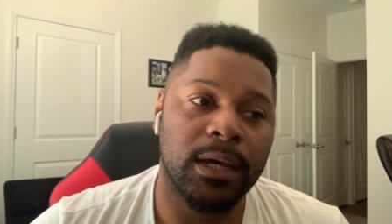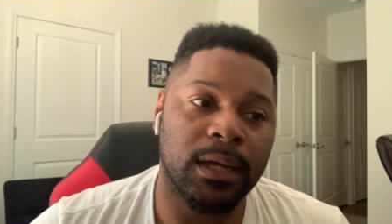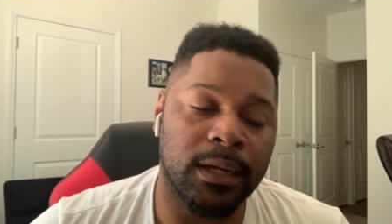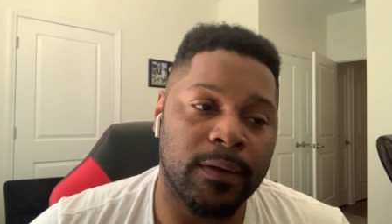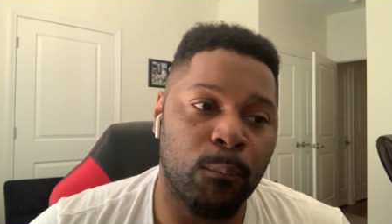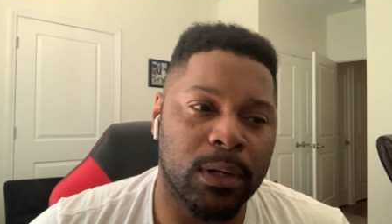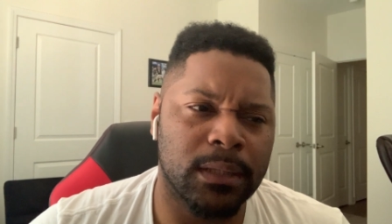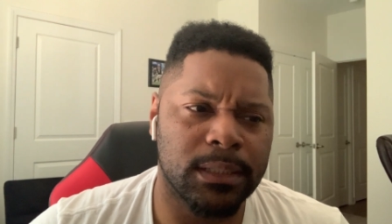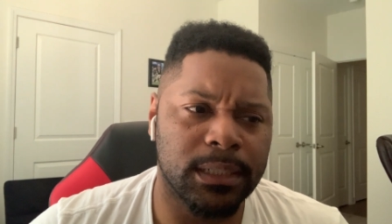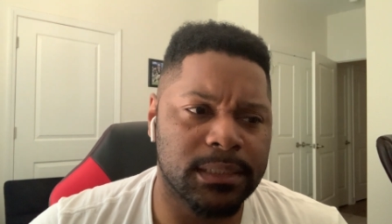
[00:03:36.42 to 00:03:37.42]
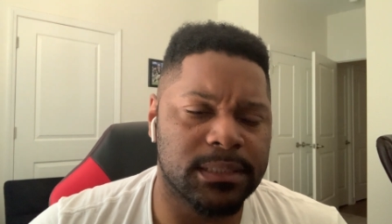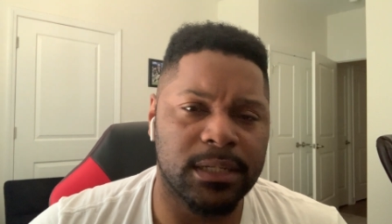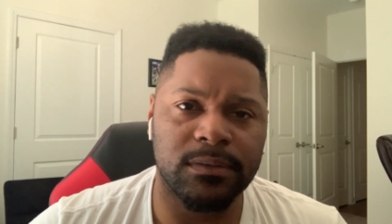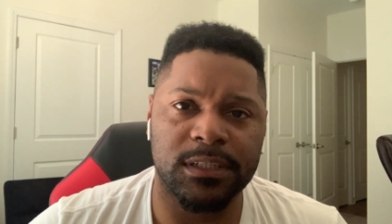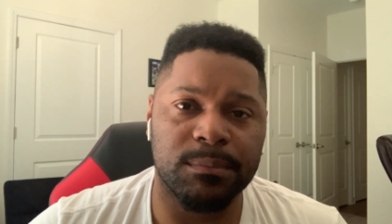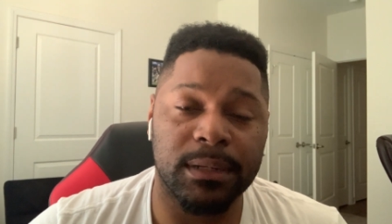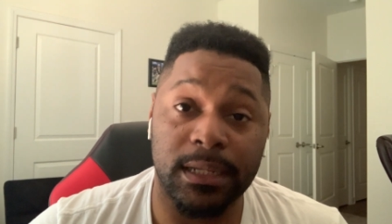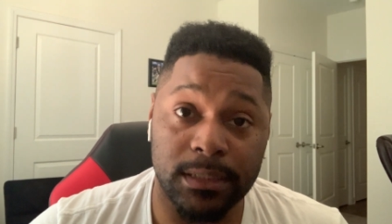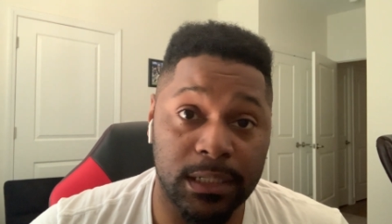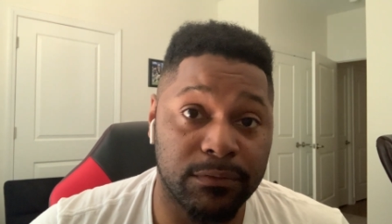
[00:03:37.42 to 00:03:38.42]
um, when I think of the Celtics, man,
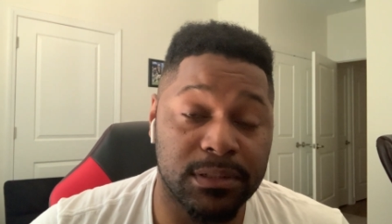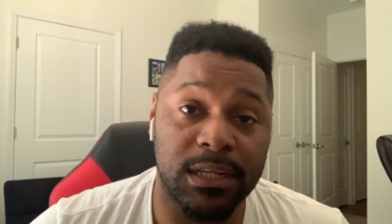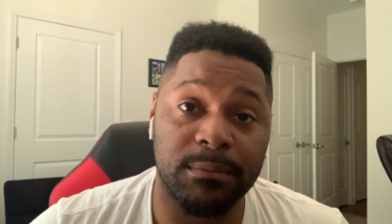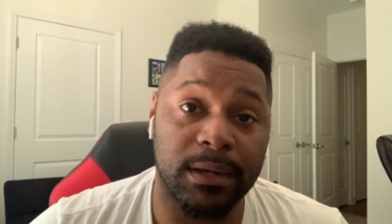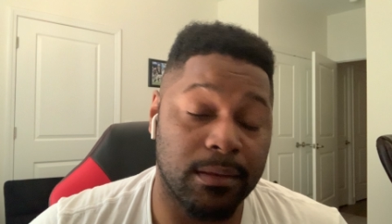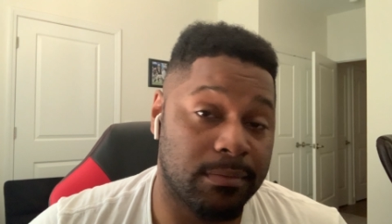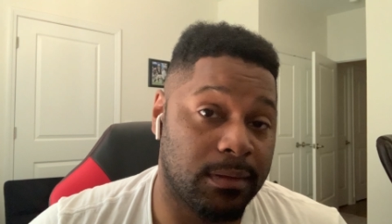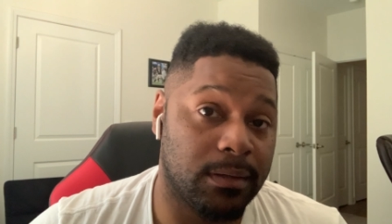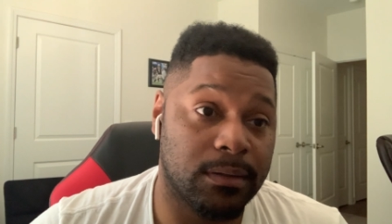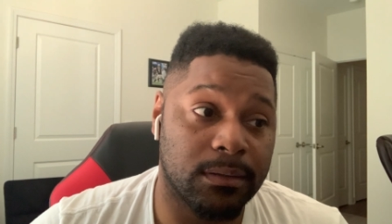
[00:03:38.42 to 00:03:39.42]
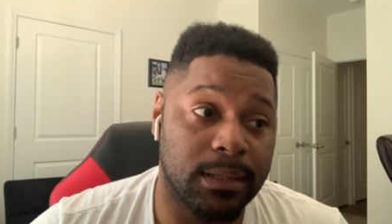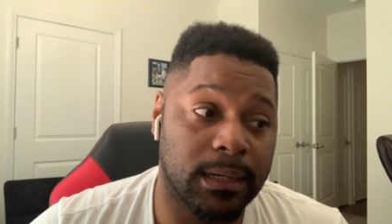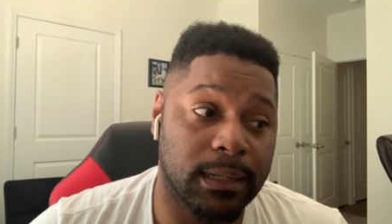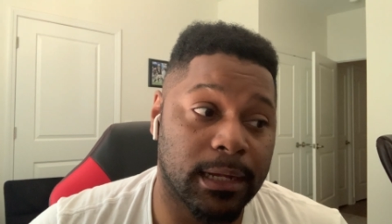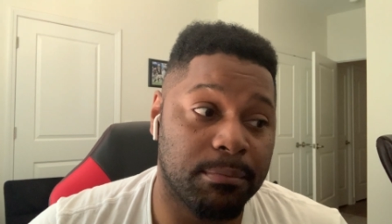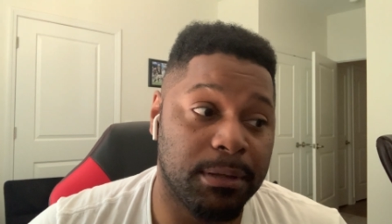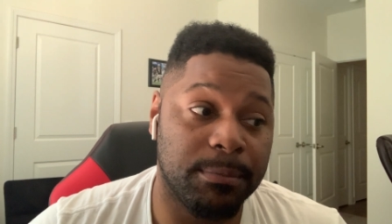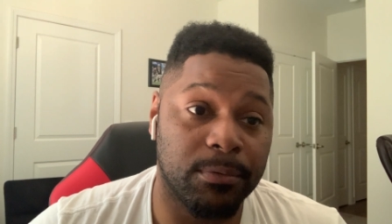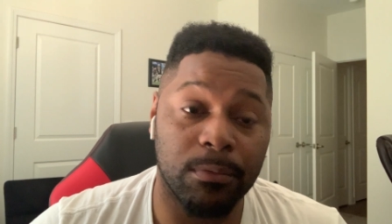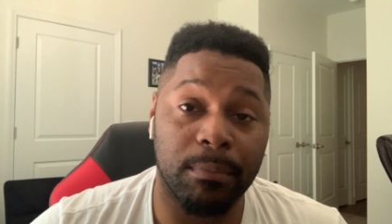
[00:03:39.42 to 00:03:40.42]
I think of a team I think that a lot of
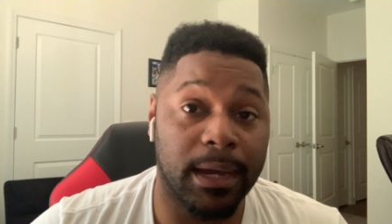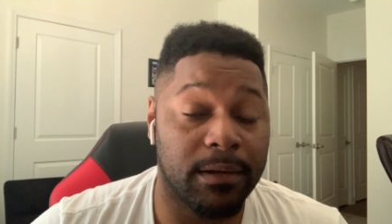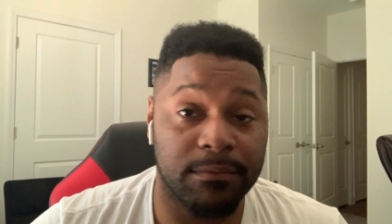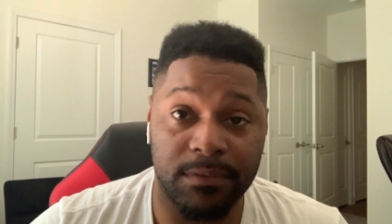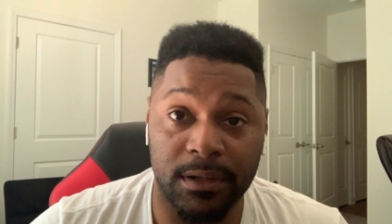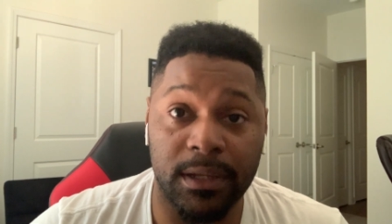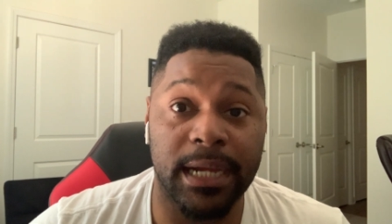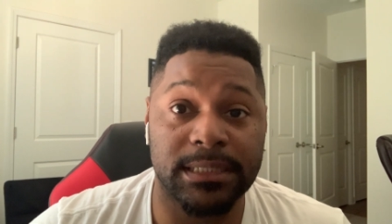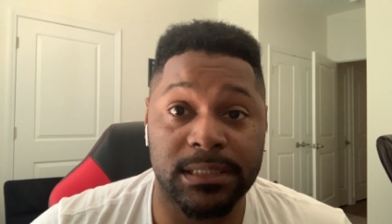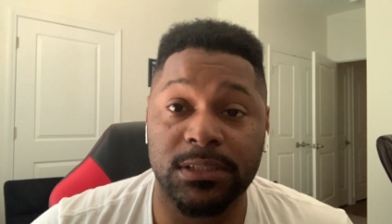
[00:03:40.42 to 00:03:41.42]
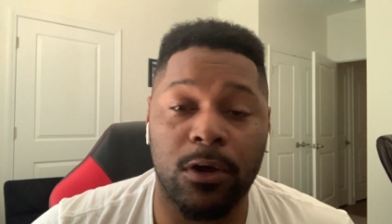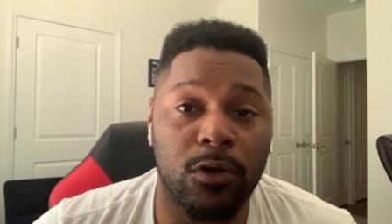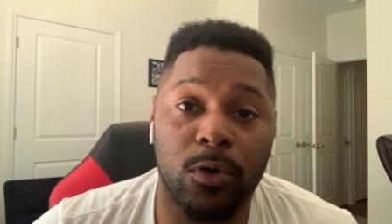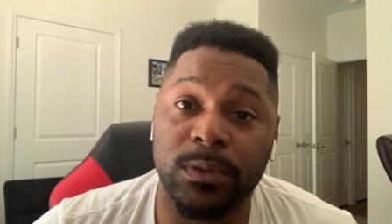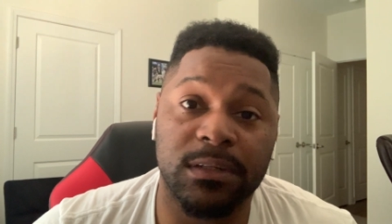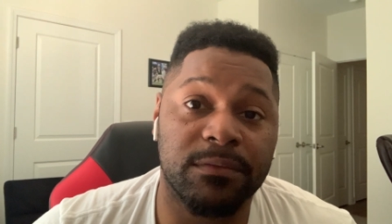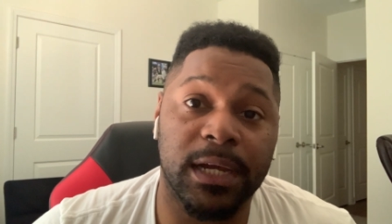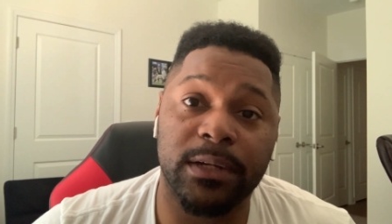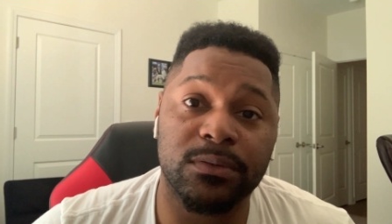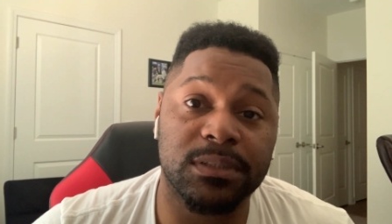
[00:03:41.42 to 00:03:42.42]
people might have uh, actually saw going to the
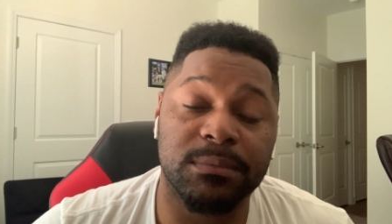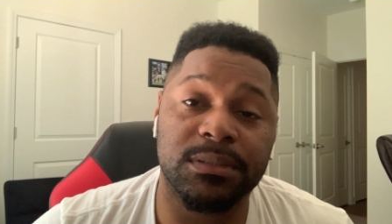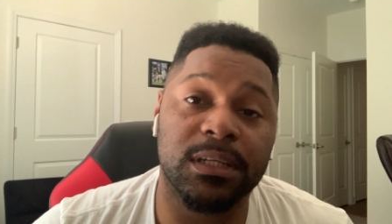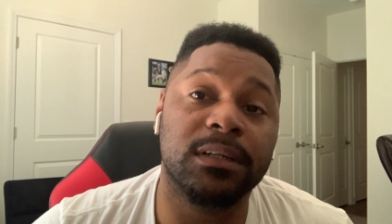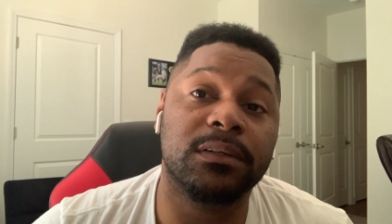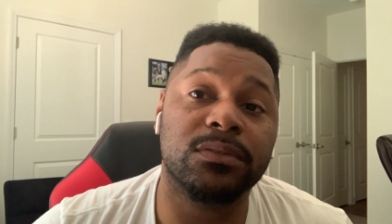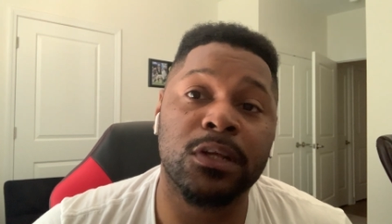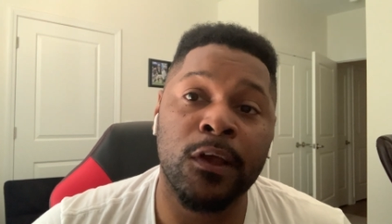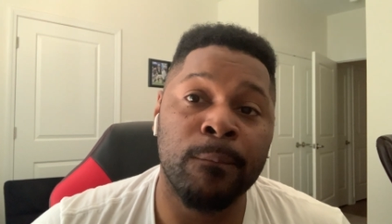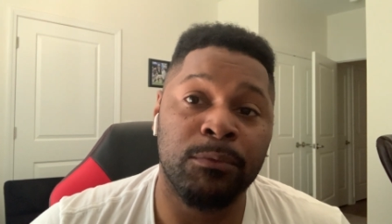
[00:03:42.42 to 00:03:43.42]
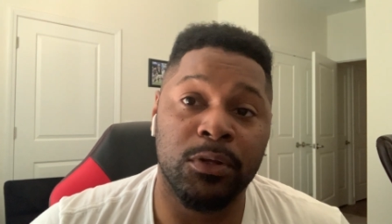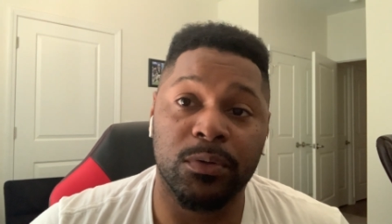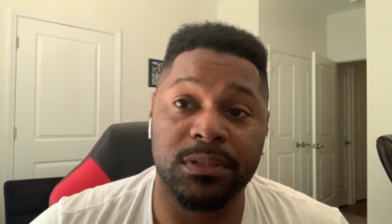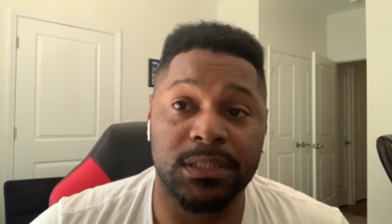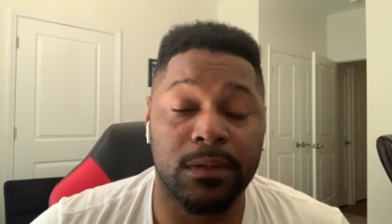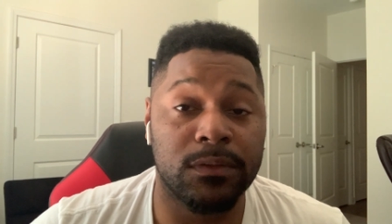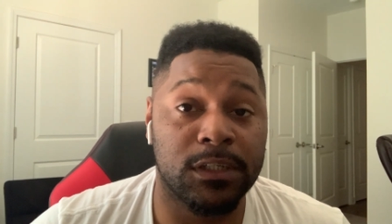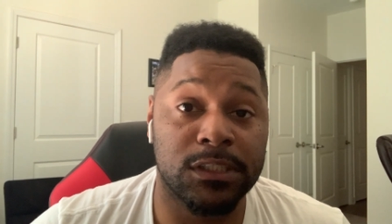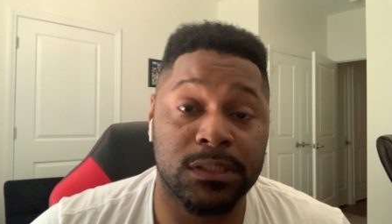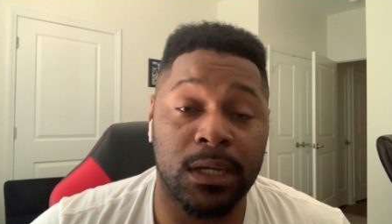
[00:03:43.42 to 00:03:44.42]
finals themselves. You know, the
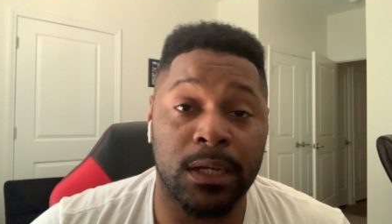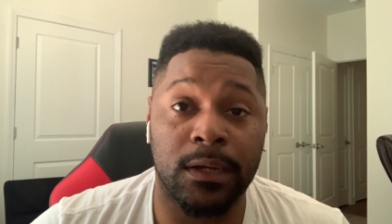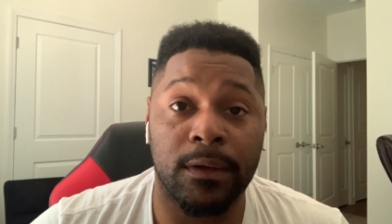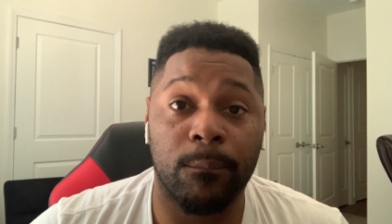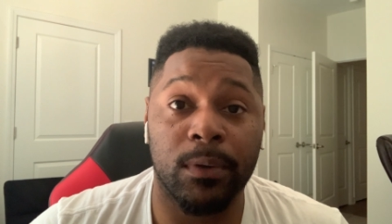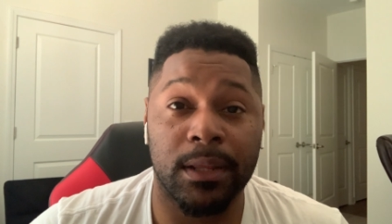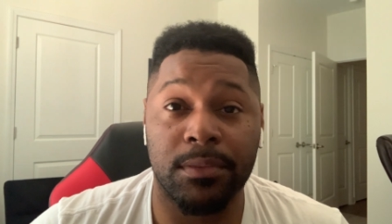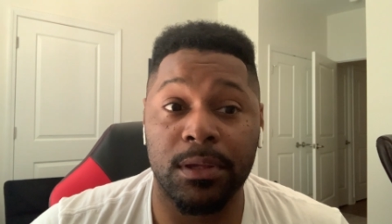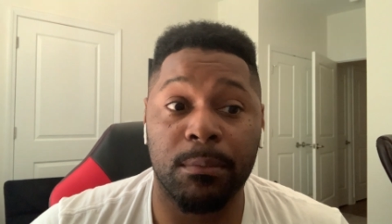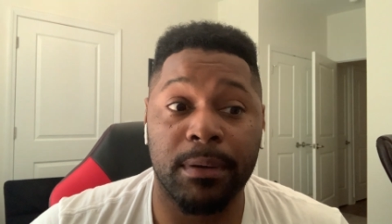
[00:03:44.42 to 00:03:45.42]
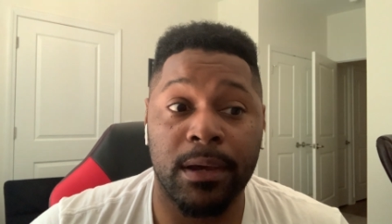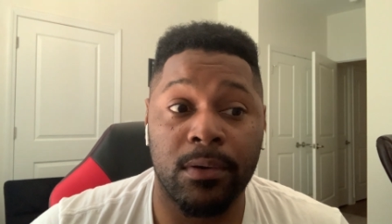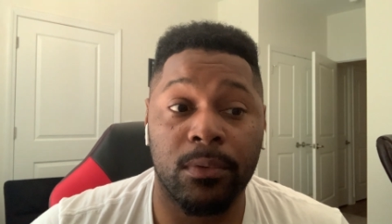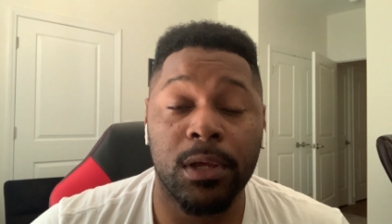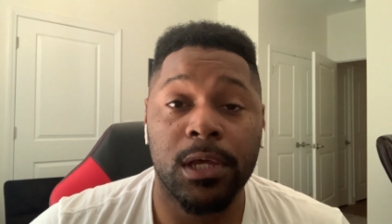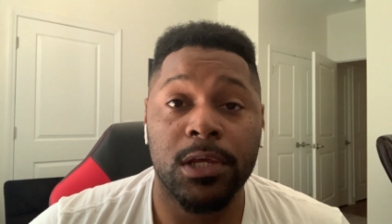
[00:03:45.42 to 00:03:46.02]
Celtics, uh, when I think about,